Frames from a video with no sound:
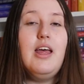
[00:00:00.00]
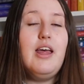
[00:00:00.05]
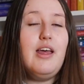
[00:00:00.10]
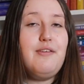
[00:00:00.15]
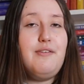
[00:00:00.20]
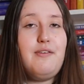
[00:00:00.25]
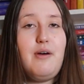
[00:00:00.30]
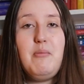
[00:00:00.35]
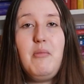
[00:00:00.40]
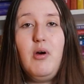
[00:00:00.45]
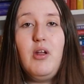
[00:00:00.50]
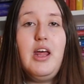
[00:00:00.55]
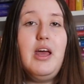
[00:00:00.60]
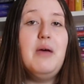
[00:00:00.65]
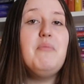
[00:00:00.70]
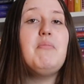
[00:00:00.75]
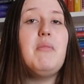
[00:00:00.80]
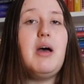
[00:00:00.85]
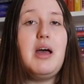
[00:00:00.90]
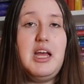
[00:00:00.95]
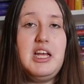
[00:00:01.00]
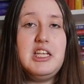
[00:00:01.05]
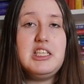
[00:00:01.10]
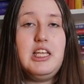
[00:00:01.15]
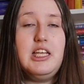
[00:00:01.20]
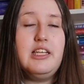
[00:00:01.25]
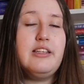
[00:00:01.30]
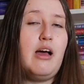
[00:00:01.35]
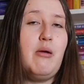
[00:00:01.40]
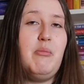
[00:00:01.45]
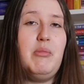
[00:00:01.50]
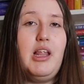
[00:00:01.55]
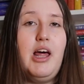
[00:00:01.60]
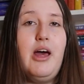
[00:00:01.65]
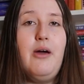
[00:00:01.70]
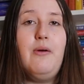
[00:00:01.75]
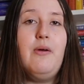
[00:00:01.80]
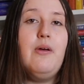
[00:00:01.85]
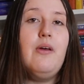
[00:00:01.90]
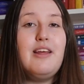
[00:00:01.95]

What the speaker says: If I'm on it, it's linked down below.